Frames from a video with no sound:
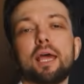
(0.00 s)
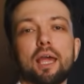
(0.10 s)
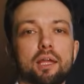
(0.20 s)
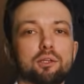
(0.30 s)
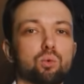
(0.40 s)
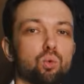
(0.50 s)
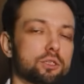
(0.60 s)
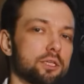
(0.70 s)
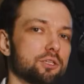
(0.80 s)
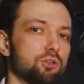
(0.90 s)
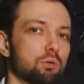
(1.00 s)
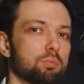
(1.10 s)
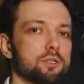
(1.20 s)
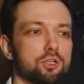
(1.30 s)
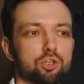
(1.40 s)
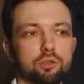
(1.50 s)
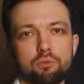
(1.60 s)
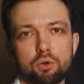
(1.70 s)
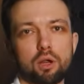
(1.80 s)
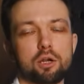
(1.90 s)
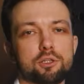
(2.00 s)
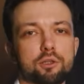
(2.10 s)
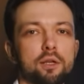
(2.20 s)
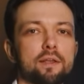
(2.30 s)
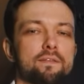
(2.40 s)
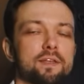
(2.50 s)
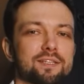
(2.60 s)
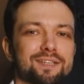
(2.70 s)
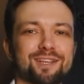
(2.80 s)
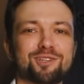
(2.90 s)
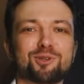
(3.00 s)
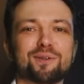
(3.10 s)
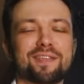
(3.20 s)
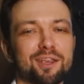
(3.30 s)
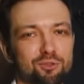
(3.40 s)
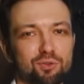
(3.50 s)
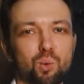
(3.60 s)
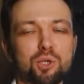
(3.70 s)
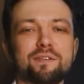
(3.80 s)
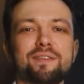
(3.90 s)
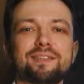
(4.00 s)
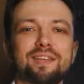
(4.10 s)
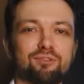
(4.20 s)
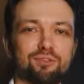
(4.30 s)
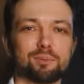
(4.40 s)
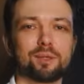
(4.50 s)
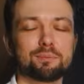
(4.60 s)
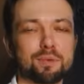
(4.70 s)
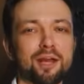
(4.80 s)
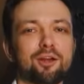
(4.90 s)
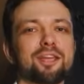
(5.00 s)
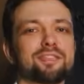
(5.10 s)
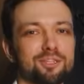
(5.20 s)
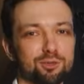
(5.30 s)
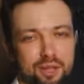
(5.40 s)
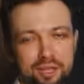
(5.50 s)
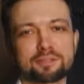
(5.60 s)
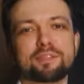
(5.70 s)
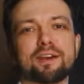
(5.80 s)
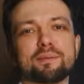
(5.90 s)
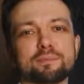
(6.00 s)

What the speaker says: and what is your position regarding this issue. Thank you for watching this. Have fun playing piano and see you next time.